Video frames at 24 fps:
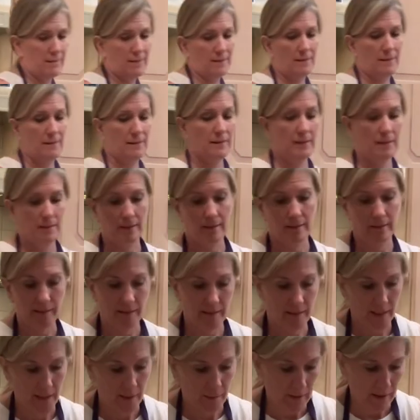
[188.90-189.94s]
oh, it's
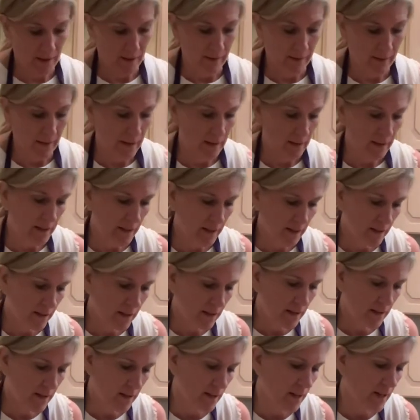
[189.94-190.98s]
gonna be really
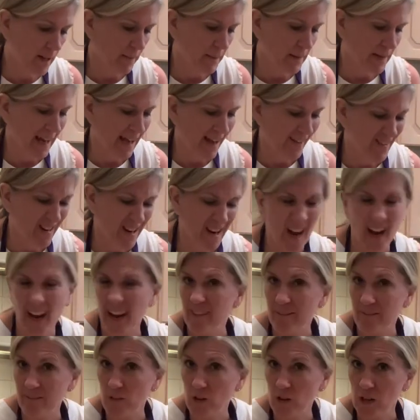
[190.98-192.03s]
good. I'm gonna have a
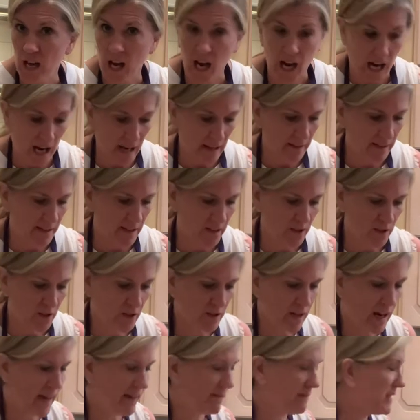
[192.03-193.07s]
nine foot island. You're
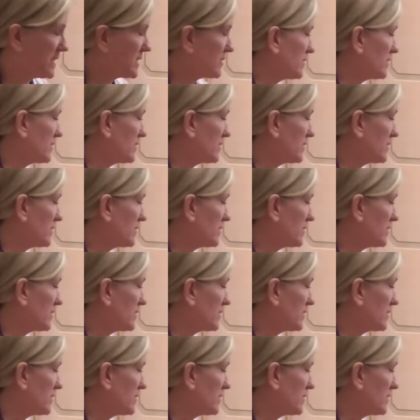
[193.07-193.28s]
not even gonna